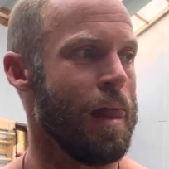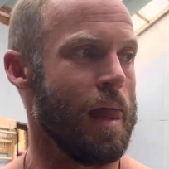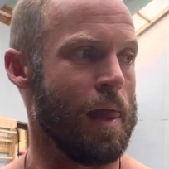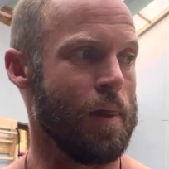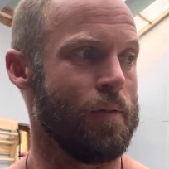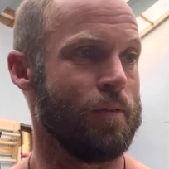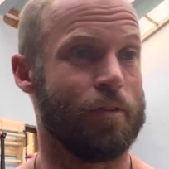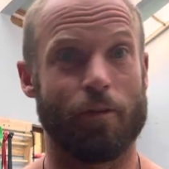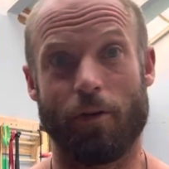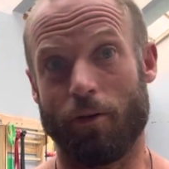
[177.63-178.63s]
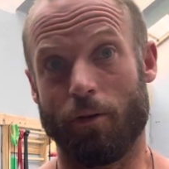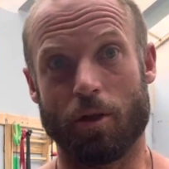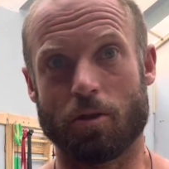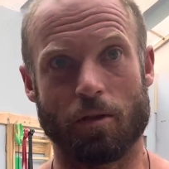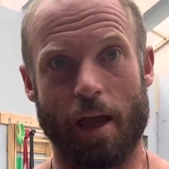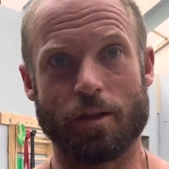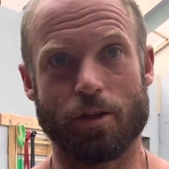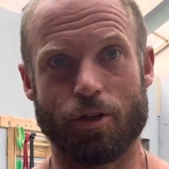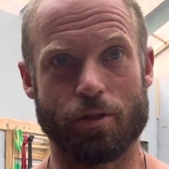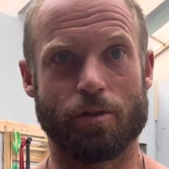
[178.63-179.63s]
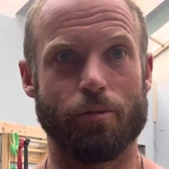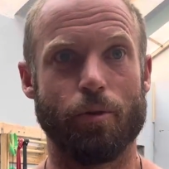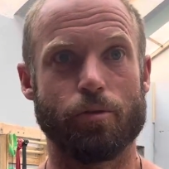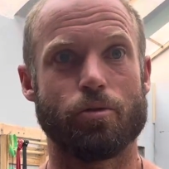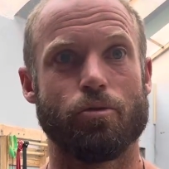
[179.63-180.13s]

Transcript: and it's ATG's the most